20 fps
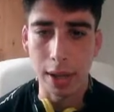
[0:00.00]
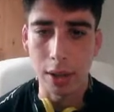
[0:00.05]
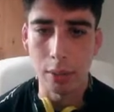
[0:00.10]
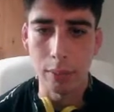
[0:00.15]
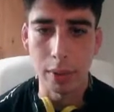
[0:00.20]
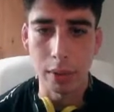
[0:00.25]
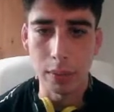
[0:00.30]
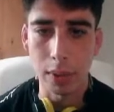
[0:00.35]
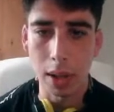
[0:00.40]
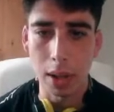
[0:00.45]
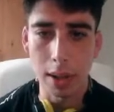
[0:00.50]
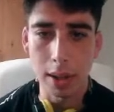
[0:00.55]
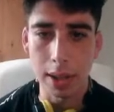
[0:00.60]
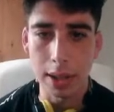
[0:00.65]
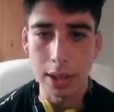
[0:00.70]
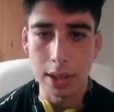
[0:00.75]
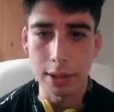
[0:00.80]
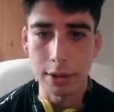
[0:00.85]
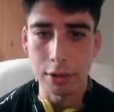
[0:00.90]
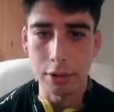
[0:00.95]
coming with all
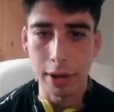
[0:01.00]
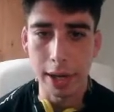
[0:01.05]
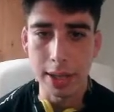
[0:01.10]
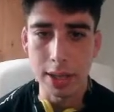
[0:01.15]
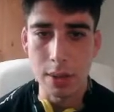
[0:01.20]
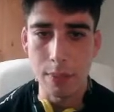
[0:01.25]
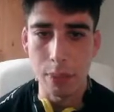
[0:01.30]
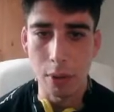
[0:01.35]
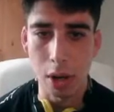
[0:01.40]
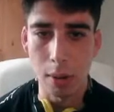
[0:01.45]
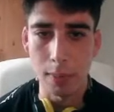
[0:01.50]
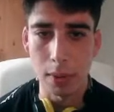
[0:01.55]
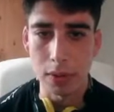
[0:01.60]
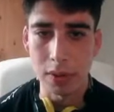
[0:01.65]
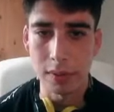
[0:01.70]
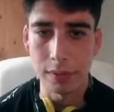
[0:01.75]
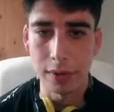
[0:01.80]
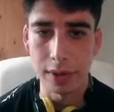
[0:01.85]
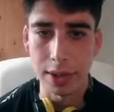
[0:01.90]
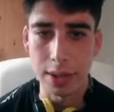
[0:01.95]
these like crazy
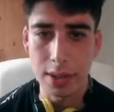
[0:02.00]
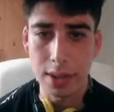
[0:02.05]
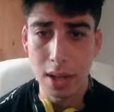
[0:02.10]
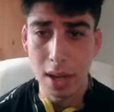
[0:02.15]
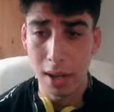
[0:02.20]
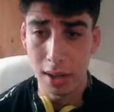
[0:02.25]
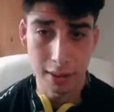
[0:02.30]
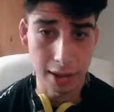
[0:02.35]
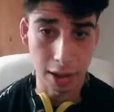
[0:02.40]
promos to Vince.